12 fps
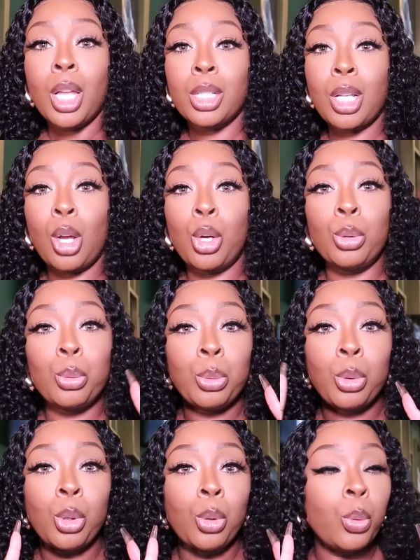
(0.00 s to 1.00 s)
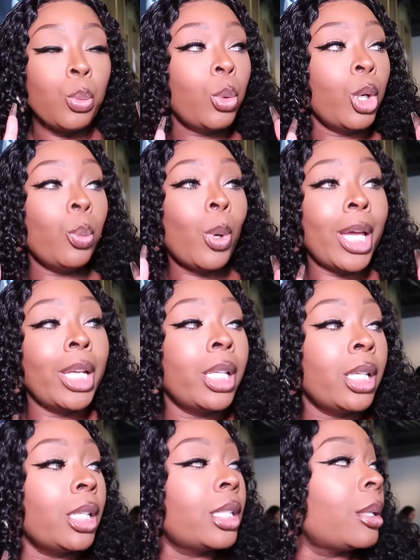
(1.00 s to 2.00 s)
So, we're waiting
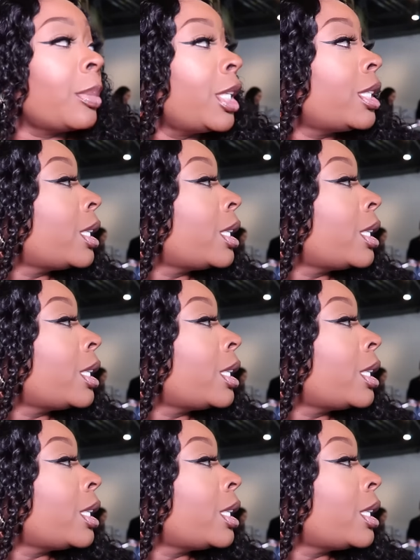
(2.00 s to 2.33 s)
to be